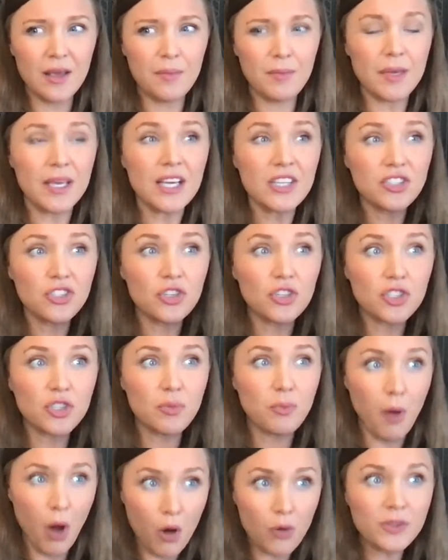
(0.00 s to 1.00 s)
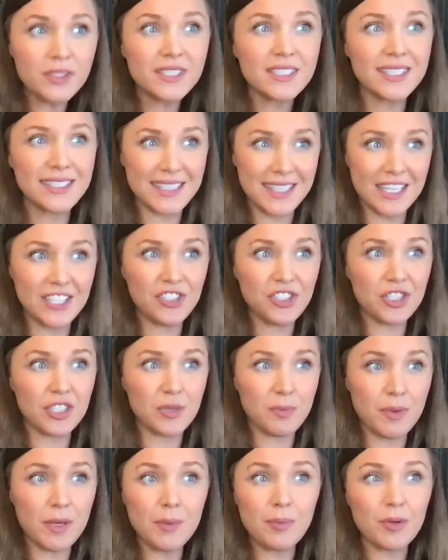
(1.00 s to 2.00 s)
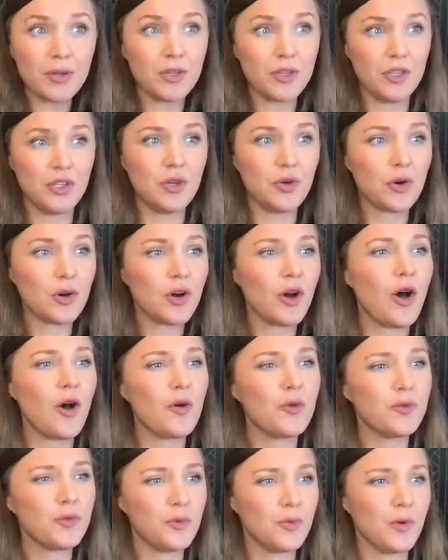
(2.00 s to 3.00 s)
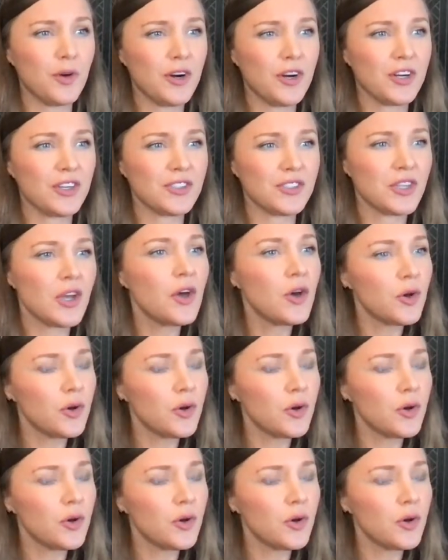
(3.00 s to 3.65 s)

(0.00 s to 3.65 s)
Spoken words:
because you're supposed to teach it to people in your own words.